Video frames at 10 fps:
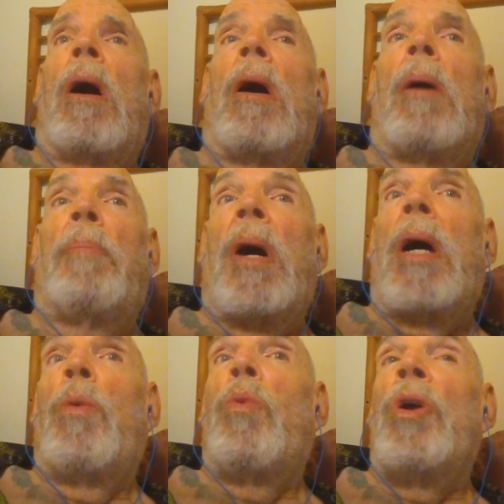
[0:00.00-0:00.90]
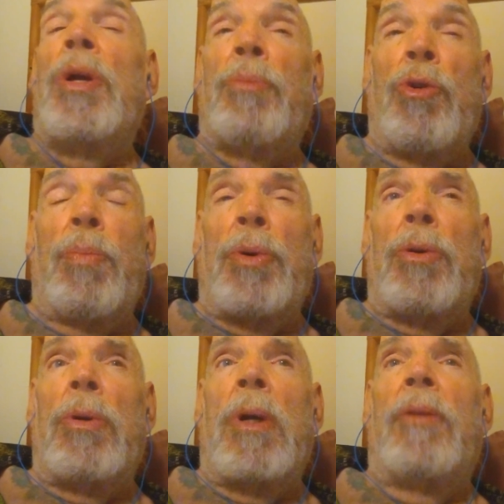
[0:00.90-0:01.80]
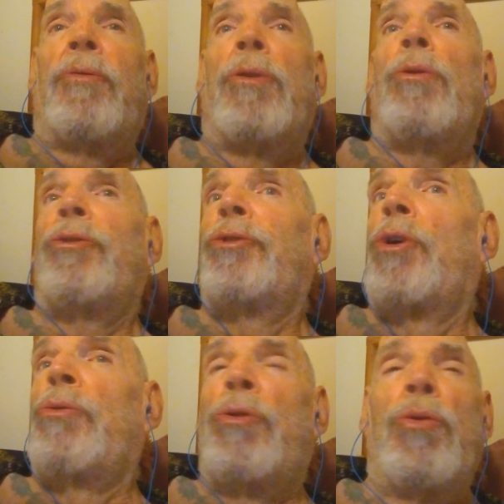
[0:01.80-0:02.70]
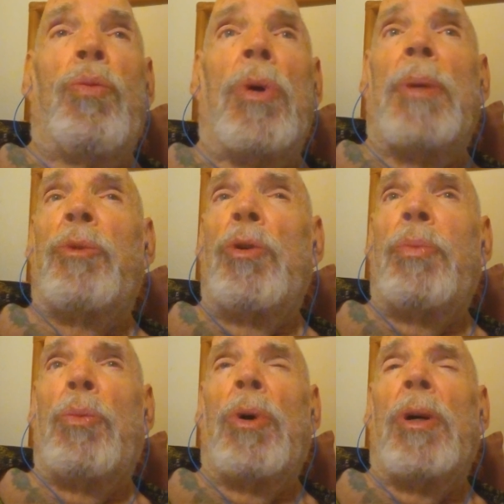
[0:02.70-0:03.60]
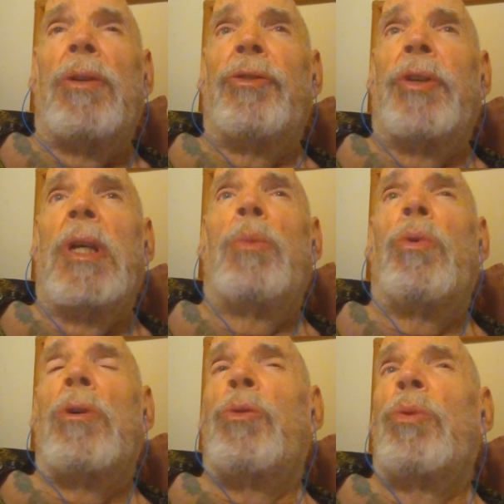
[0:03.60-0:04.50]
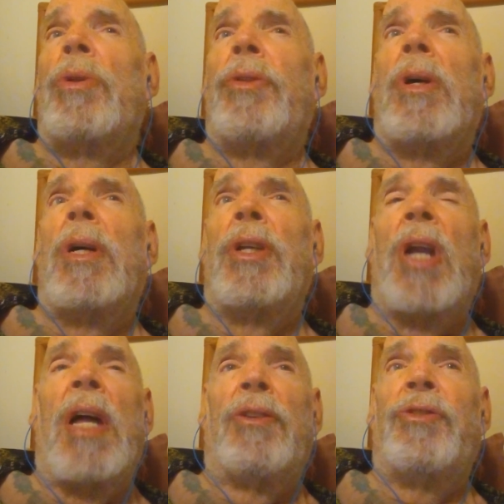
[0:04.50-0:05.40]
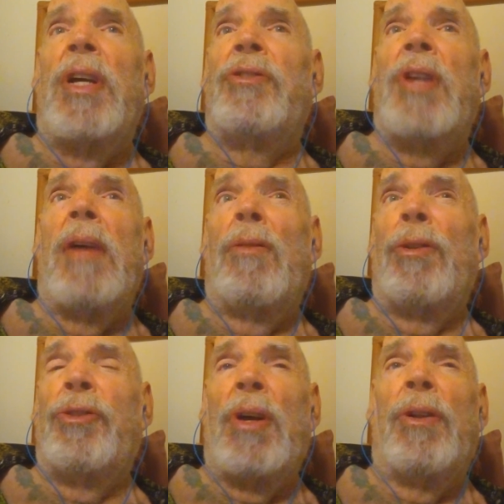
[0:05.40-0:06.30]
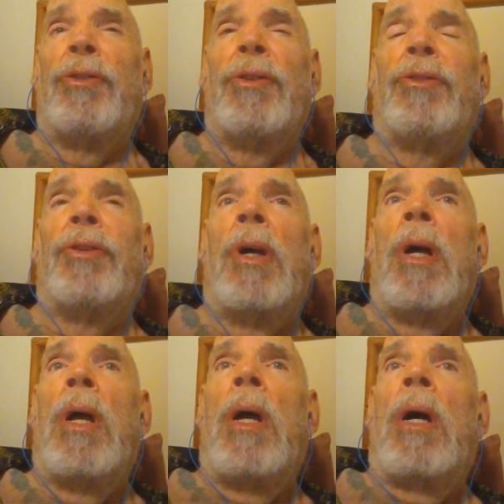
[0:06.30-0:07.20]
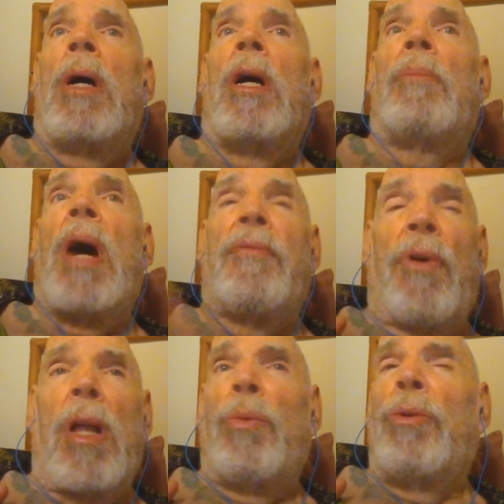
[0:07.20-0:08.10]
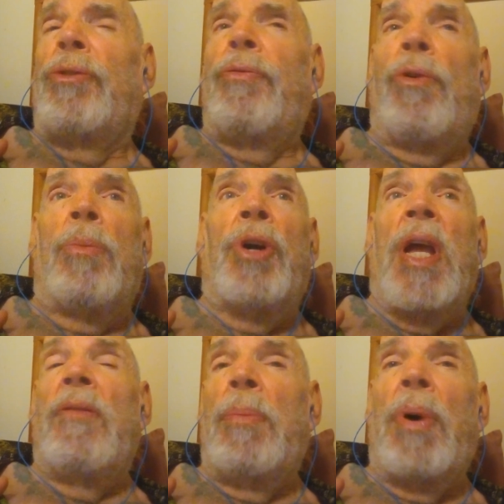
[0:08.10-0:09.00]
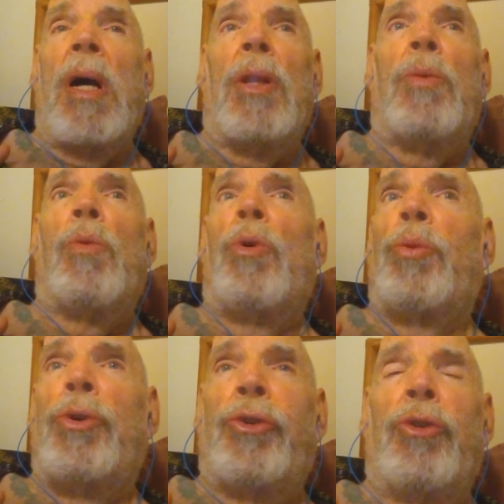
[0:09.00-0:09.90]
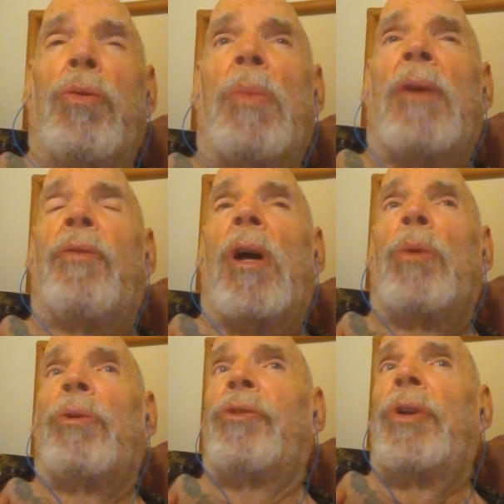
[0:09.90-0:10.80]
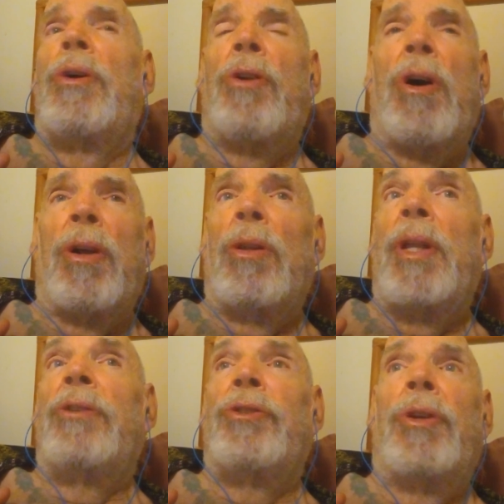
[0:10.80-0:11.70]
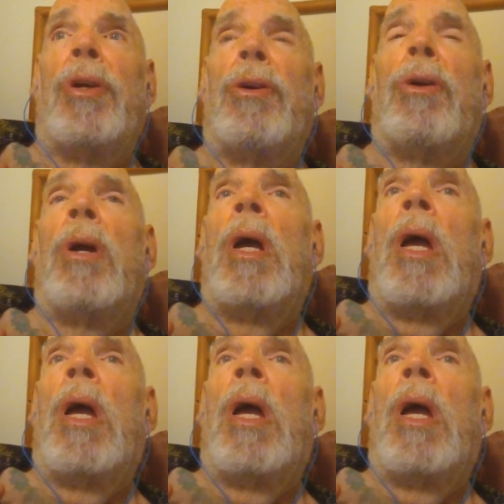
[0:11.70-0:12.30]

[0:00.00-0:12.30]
uh, by William Cooper. And for those that don't know who William Cooper was, he worked with uh, United States Naval Intelligence. Uh, my father was a former Navy pilot, World War II. My father was an aeronautical engineer